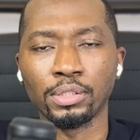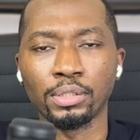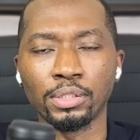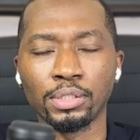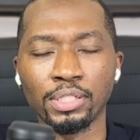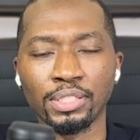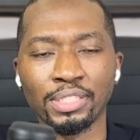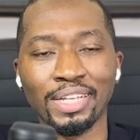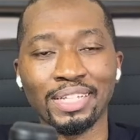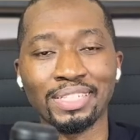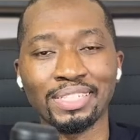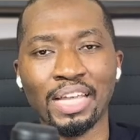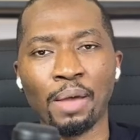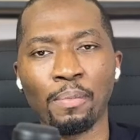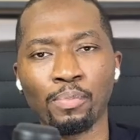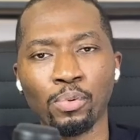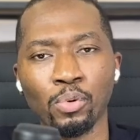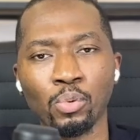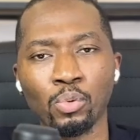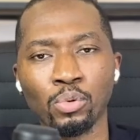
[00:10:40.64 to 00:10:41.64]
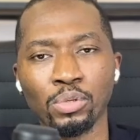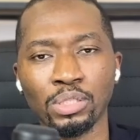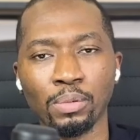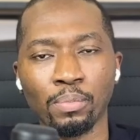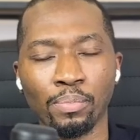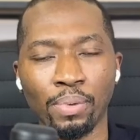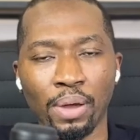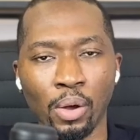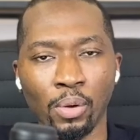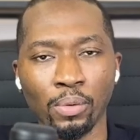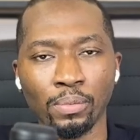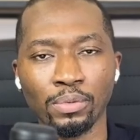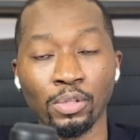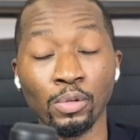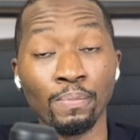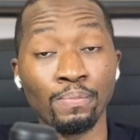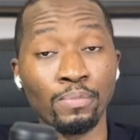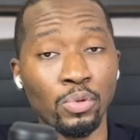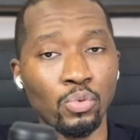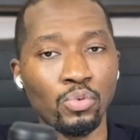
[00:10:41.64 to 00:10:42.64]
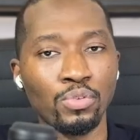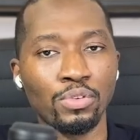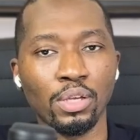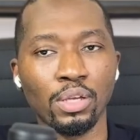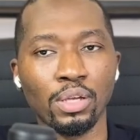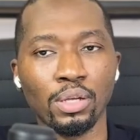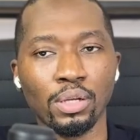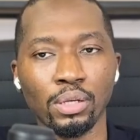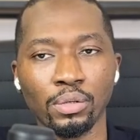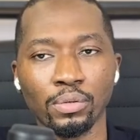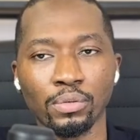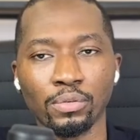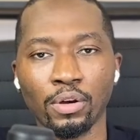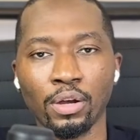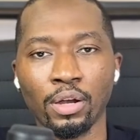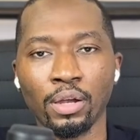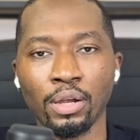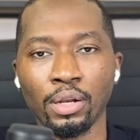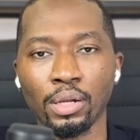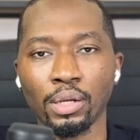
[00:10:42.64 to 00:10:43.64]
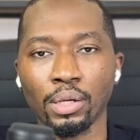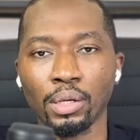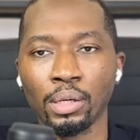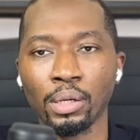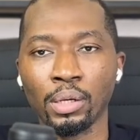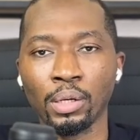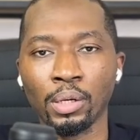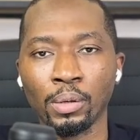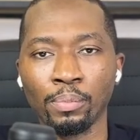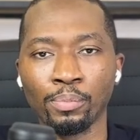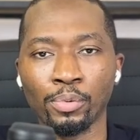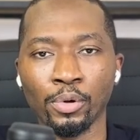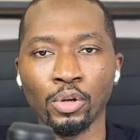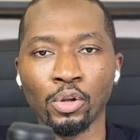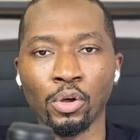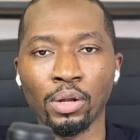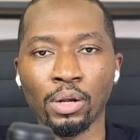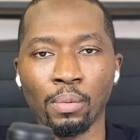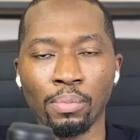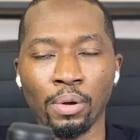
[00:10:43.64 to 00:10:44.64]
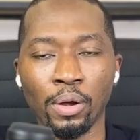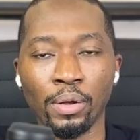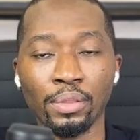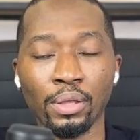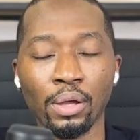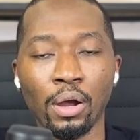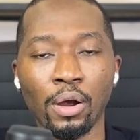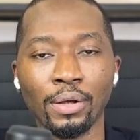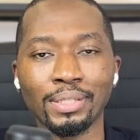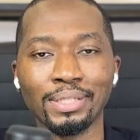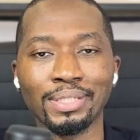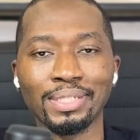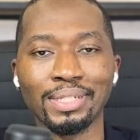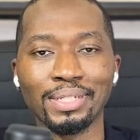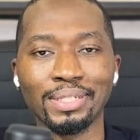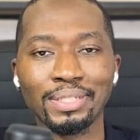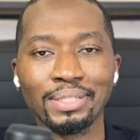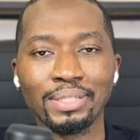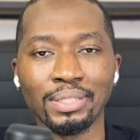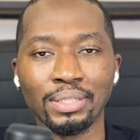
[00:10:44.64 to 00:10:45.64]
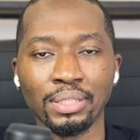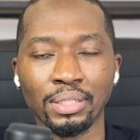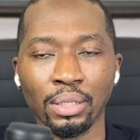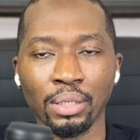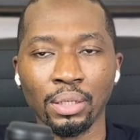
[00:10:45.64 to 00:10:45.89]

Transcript: This example was about the music, right? But not about the artist.